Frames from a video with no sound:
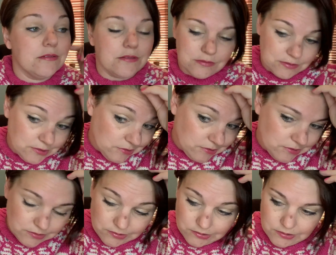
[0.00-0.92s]

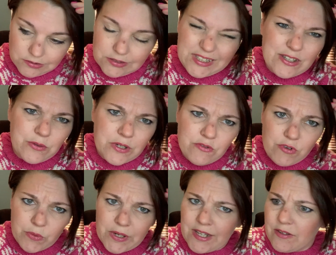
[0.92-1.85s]
and I don't want to
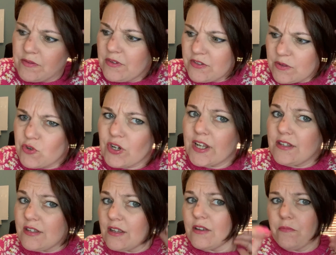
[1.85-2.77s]
ruin it. So I'm trying
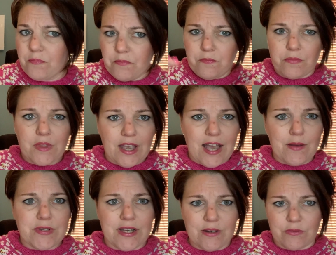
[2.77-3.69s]
to calm
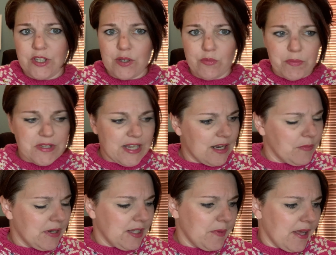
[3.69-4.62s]
down. You can probably tell I'm a
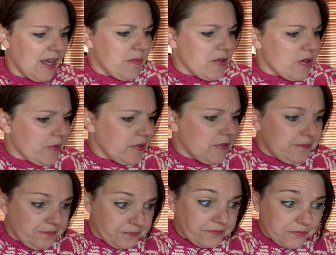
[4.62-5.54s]
little bit hyped up.
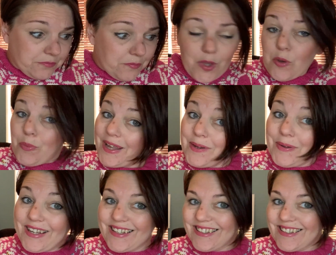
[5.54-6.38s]
But anyway,